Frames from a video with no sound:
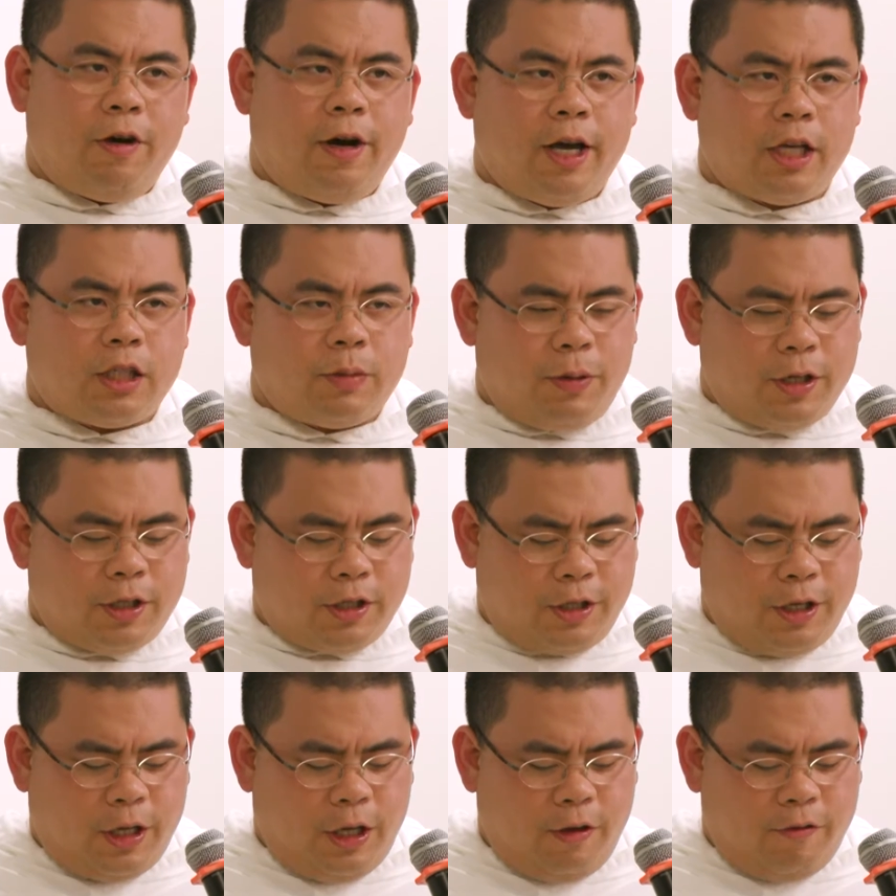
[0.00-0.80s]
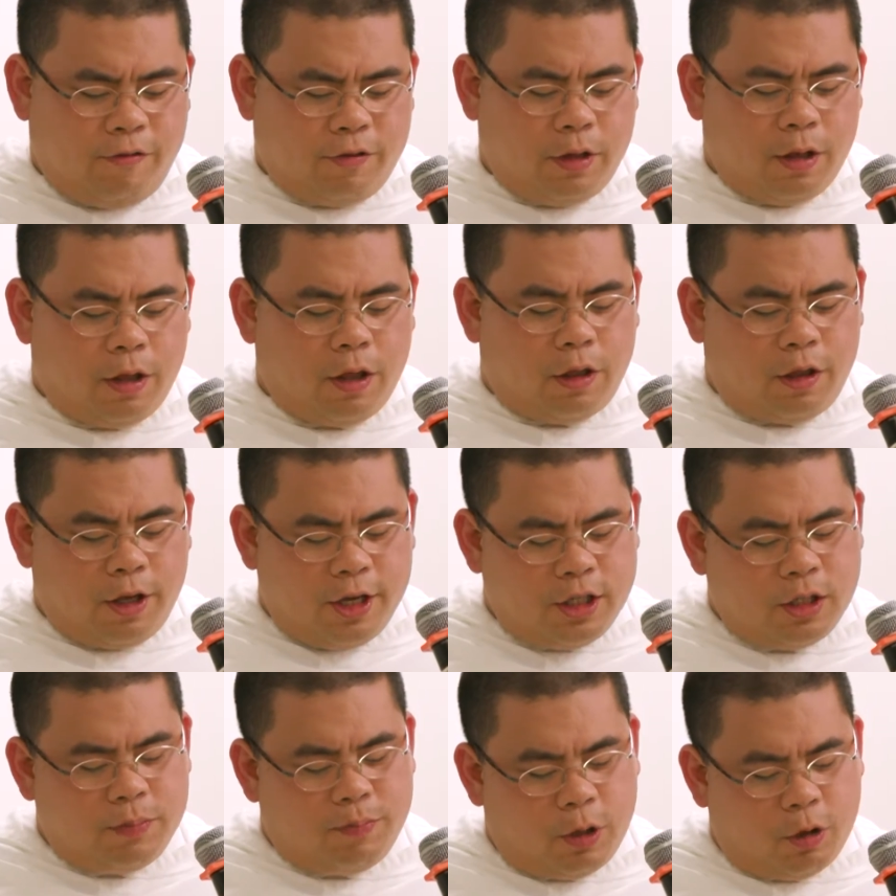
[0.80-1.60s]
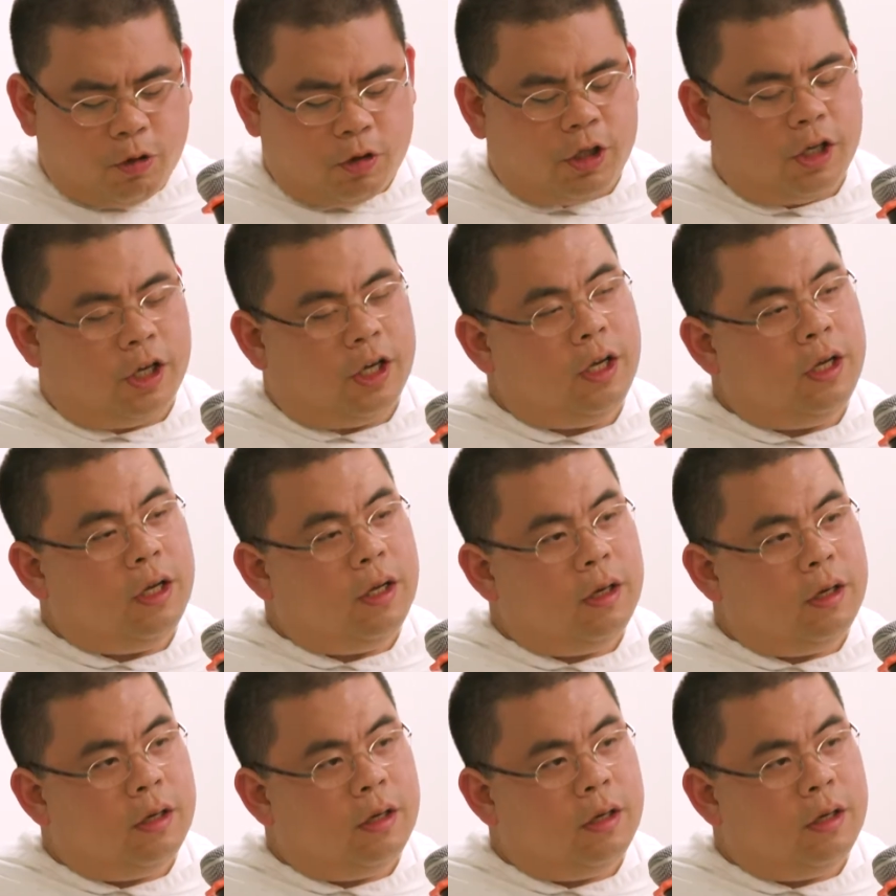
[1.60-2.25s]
has perceived this beauty